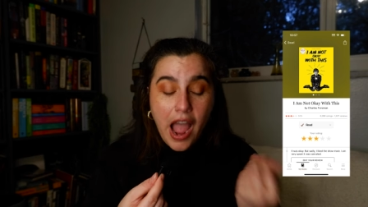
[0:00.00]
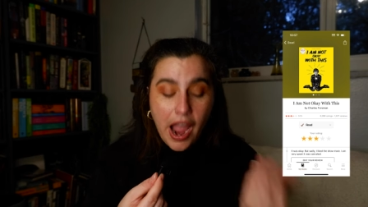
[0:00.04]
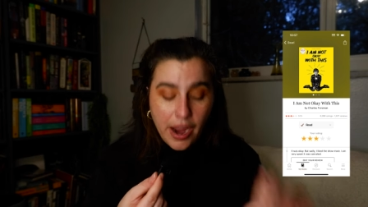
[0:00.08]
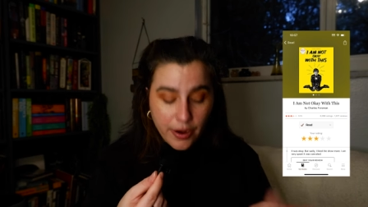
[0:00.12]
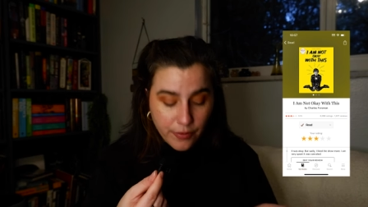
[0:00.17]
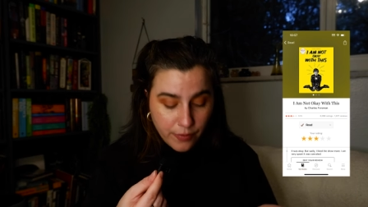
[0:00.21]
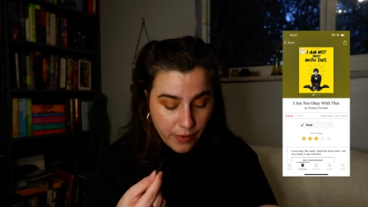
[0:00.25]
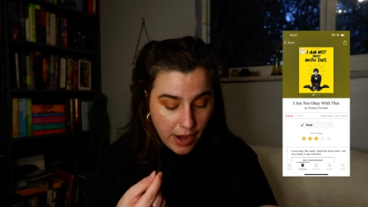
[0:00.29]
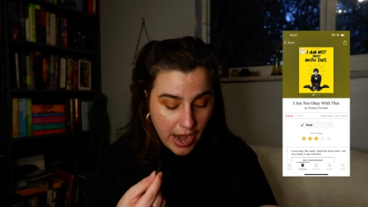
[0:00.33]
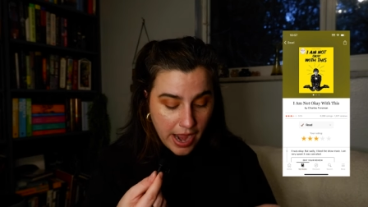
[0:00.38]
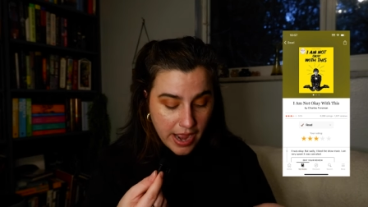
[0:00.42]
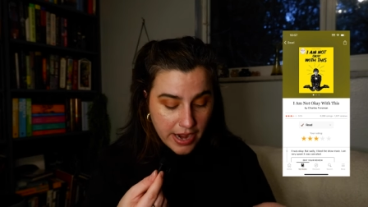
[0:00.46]

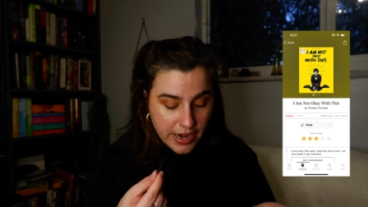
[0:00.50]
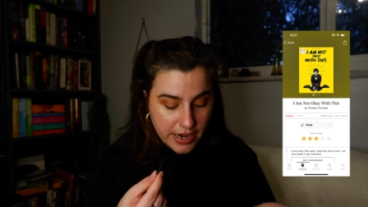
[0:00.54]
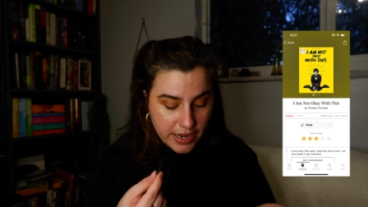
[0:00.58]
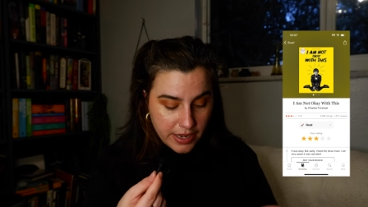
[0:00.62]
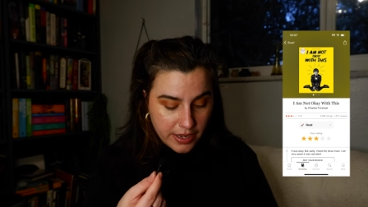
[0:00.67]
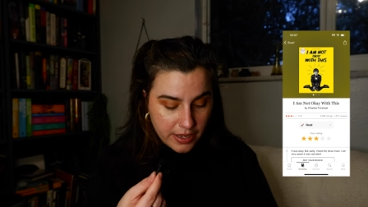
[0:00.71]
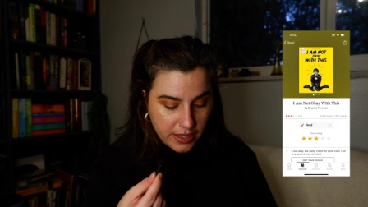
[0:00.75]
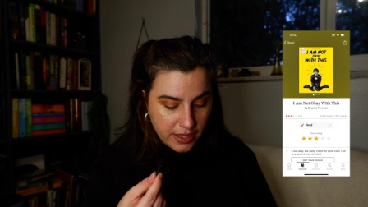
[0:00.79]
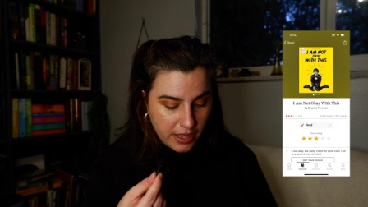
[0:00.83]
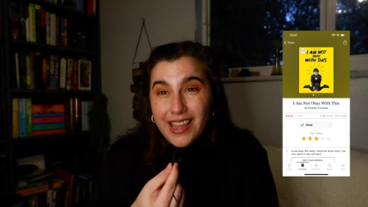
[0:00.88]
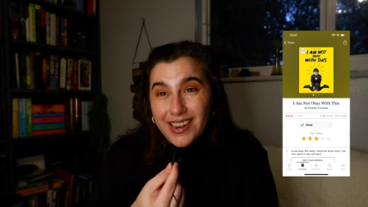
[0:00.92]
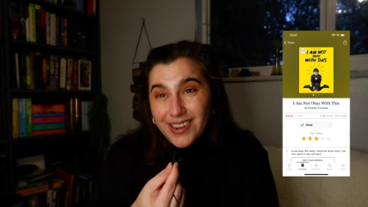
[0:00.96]
I
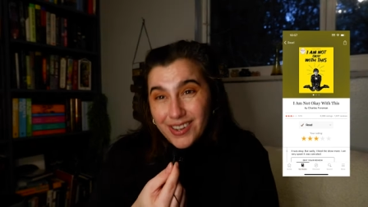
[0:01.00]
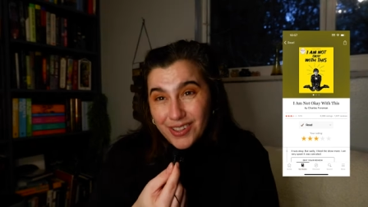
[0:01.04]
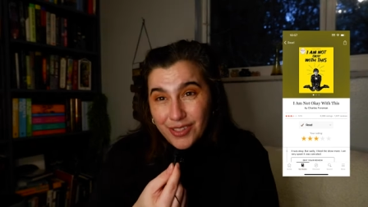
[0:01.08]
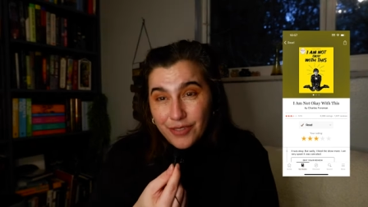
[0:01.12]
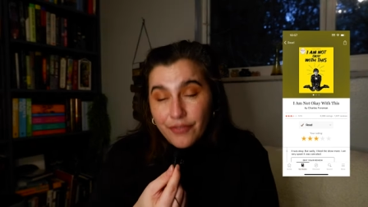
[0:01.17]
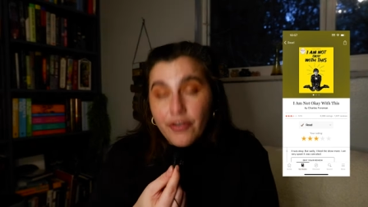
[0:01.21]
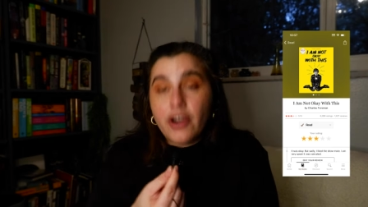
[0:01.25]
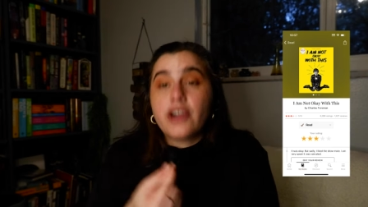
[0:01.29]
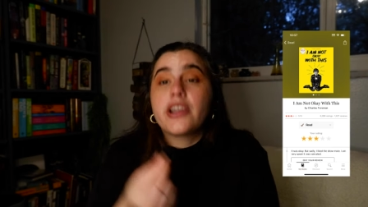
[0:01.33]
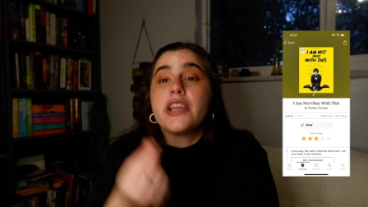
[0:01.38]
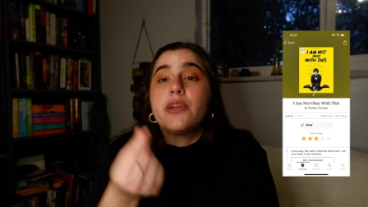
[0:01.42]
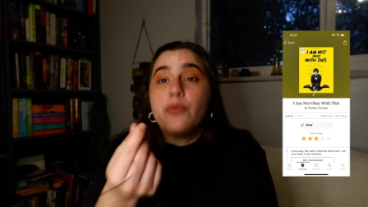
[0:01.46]
read End of
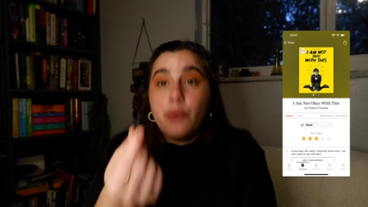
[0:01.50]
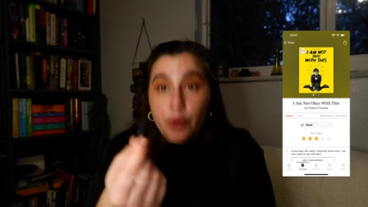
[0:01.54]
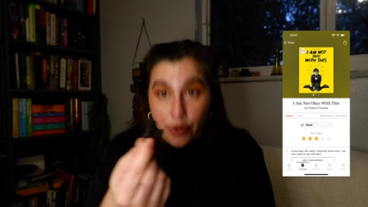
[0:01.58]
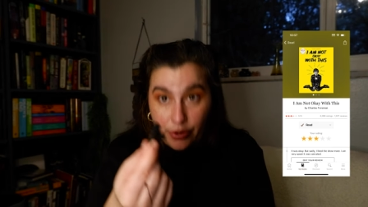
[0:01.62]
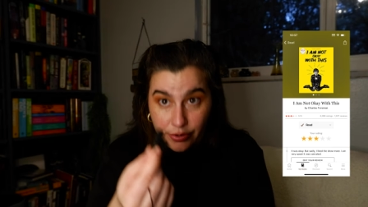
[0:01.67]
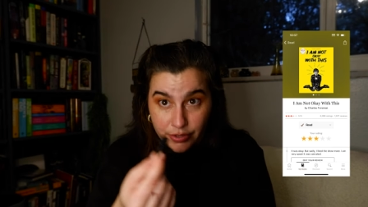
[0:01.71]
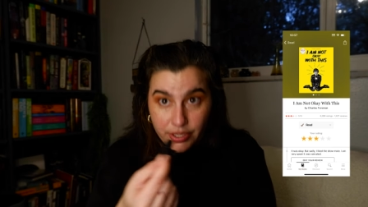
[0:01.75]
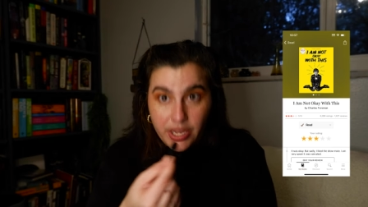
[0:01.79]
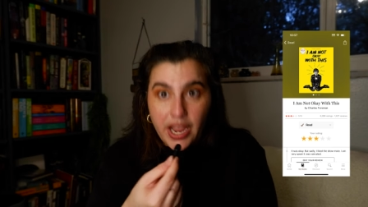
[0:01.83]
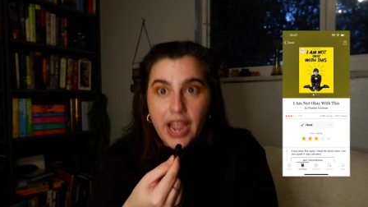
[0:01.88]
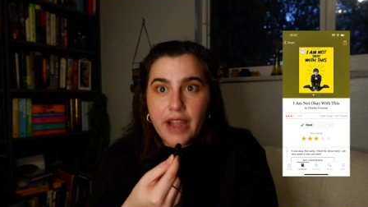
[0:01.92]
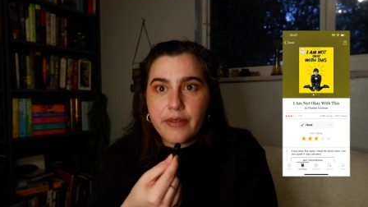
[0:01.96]
the Fucking
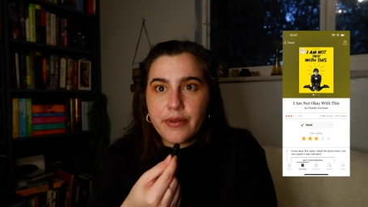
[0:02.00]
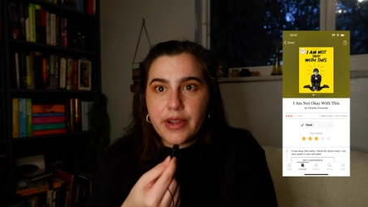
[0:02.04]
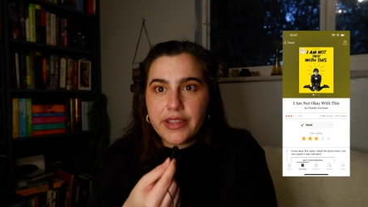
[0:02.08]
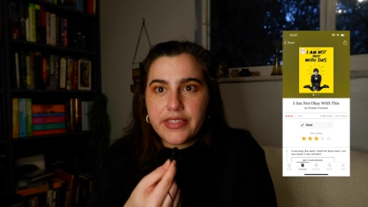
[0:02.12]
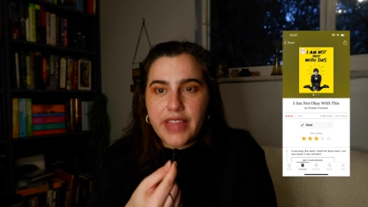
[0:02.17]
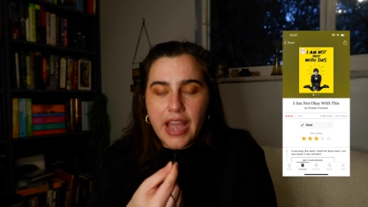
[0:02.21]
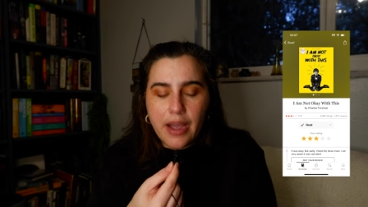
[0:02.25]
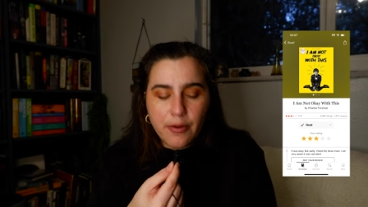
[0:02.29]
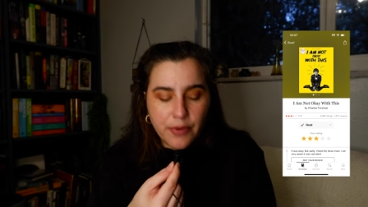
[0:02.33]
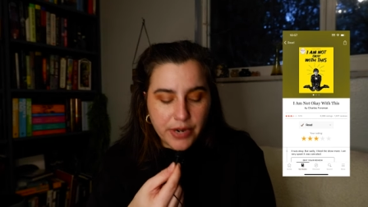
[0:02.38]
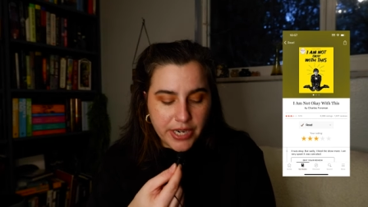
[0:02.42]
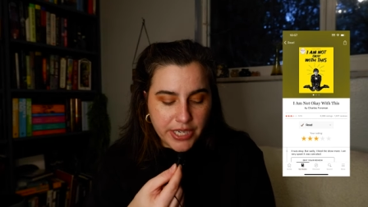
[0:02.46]
World. I
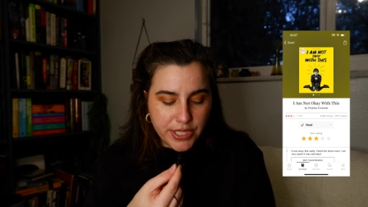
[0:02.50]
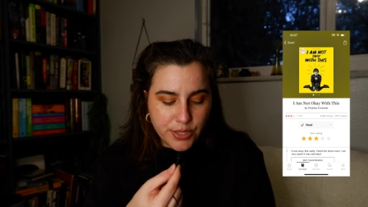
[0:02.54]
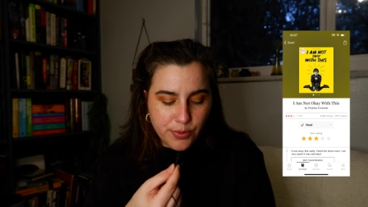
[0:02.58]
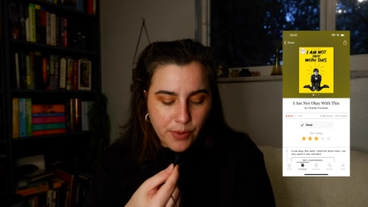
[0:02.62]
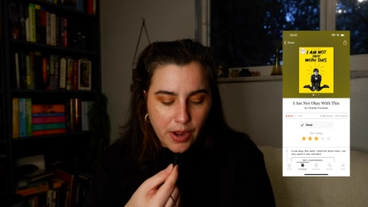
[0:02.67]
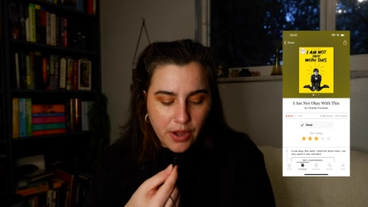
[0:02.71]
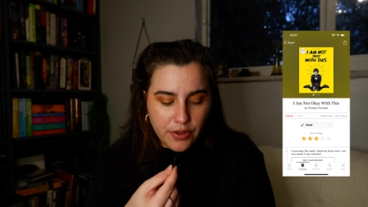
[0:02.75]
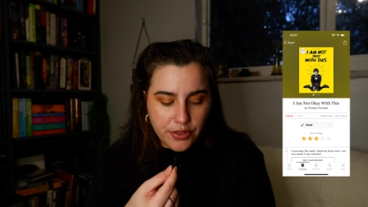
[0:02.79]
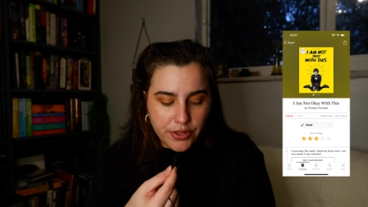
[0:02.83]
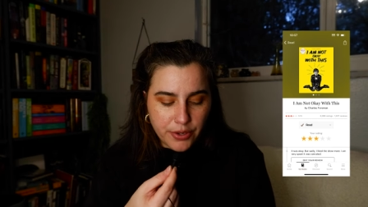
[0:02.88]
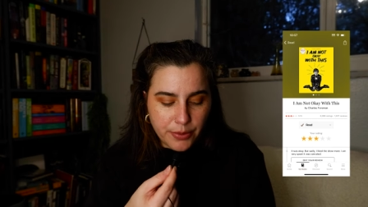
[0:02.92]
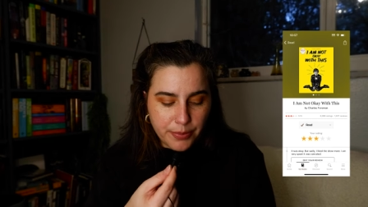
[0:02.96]
read that one as
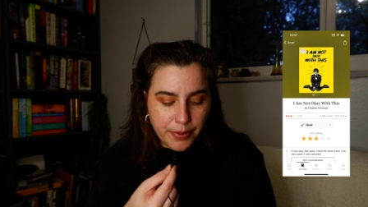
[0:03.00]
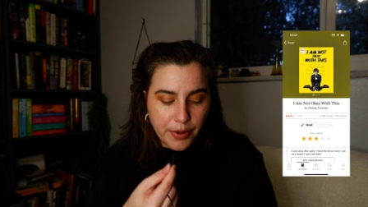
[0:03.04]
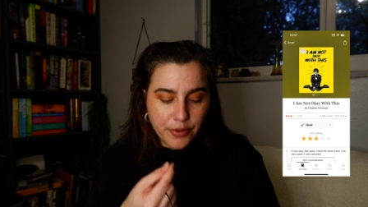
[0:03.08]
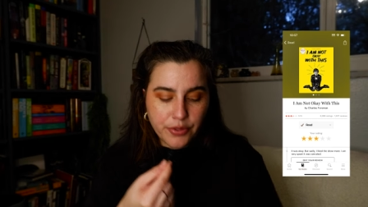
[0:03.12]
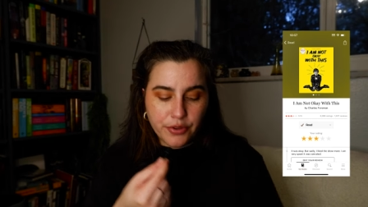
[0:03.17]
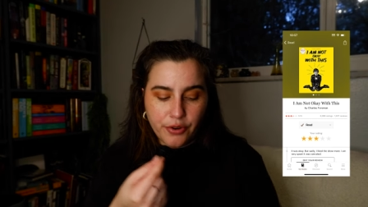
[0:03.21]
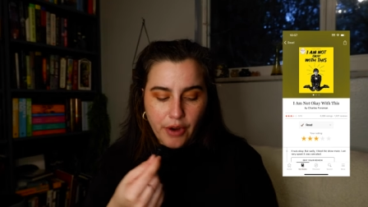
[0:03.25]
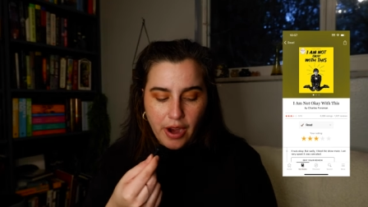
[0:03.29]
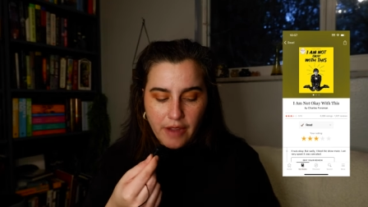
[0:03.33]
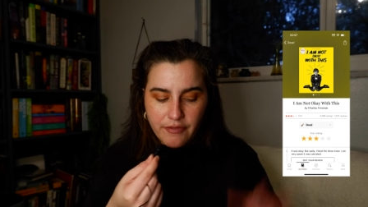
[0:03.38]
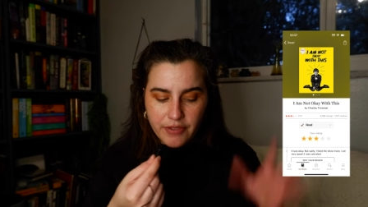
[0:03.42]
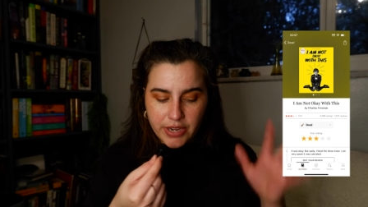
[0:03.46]
well. They're
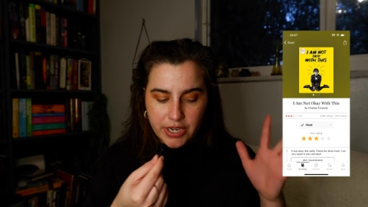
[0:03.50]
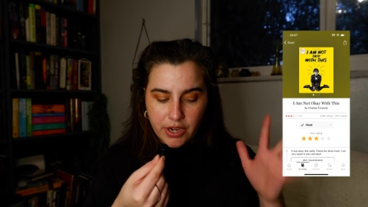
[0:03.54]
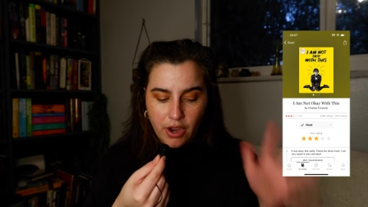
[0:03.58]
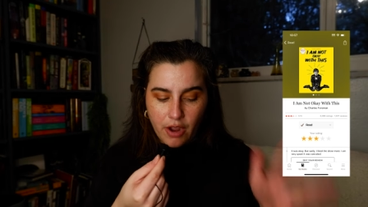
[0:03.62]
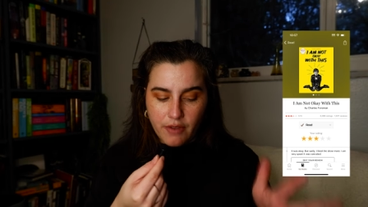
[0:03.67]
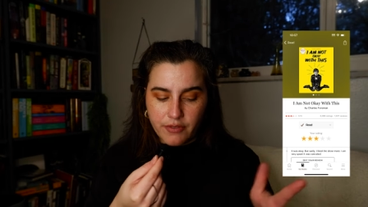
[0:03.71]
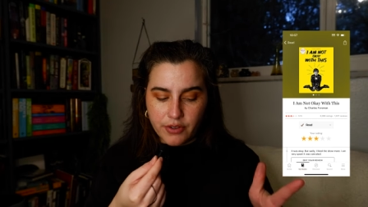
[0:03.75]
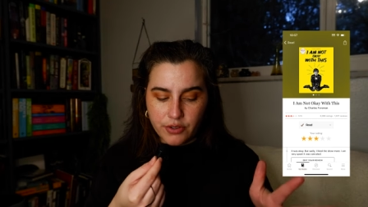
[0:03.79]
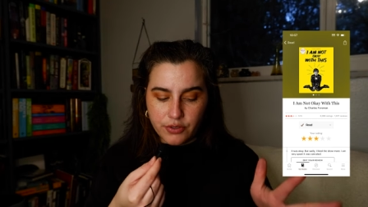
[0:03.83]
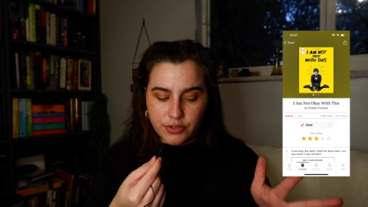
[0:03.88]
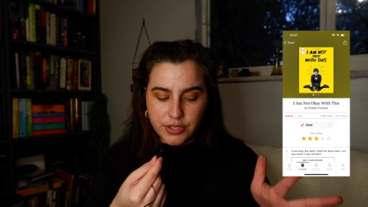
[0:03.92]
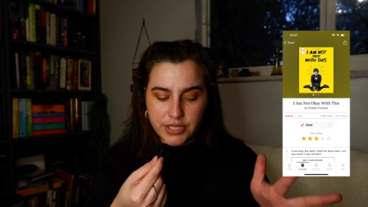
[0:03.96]
both graphic
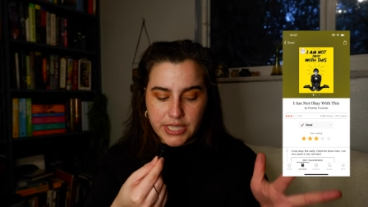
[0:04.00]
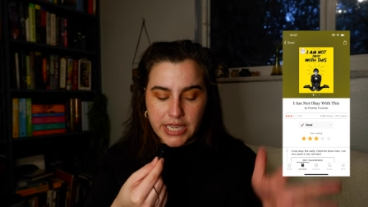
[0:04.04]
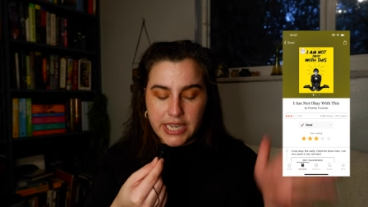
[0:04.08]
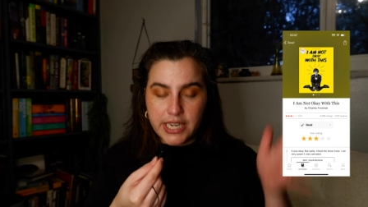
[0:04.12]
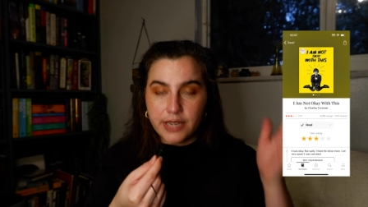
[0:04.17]
novels.